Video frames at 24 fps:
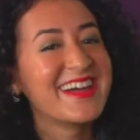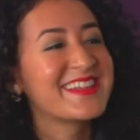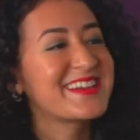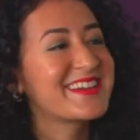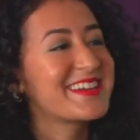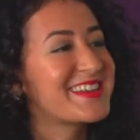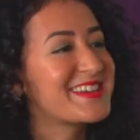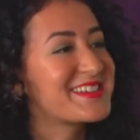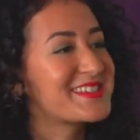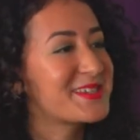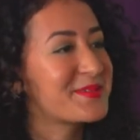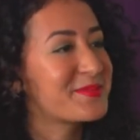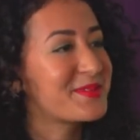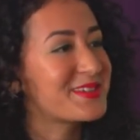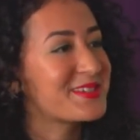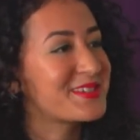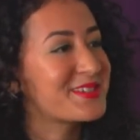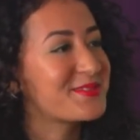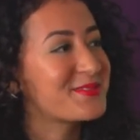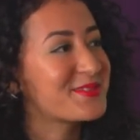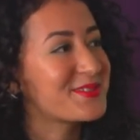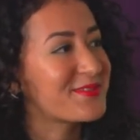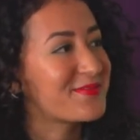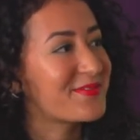I think it has something to
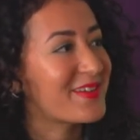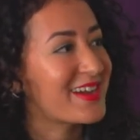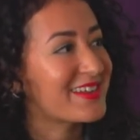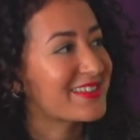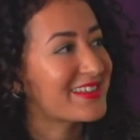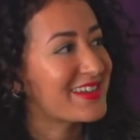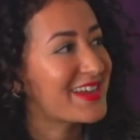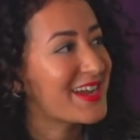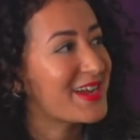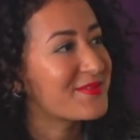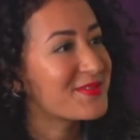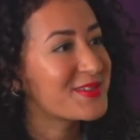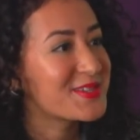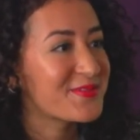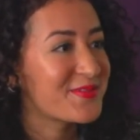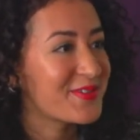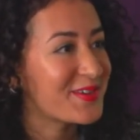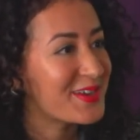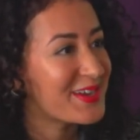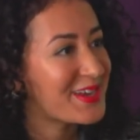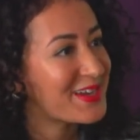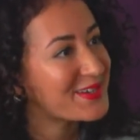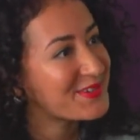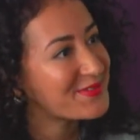do with the fact that I have this
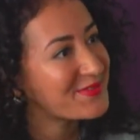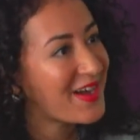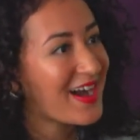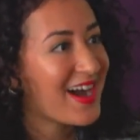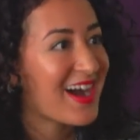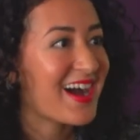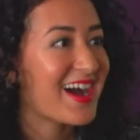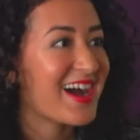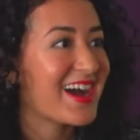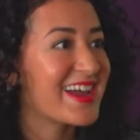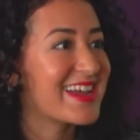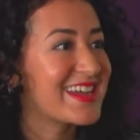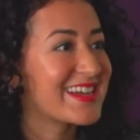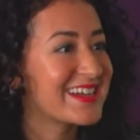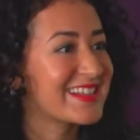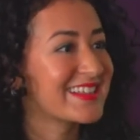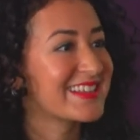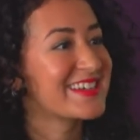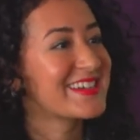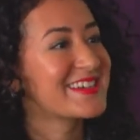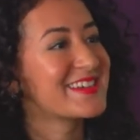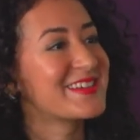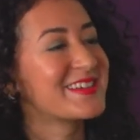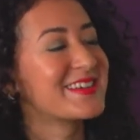very kind of high,
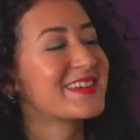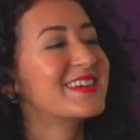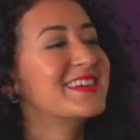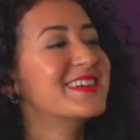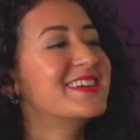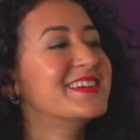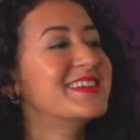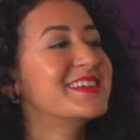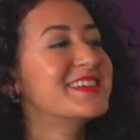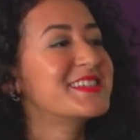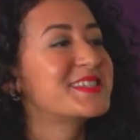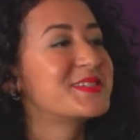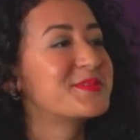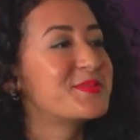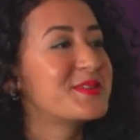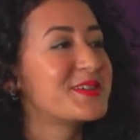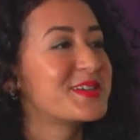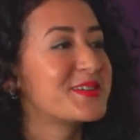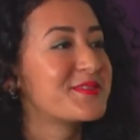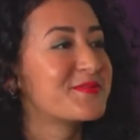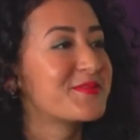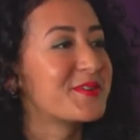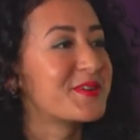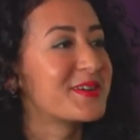clear
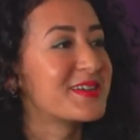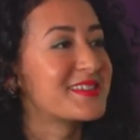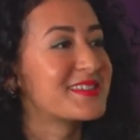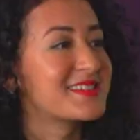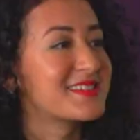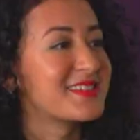speaking voice.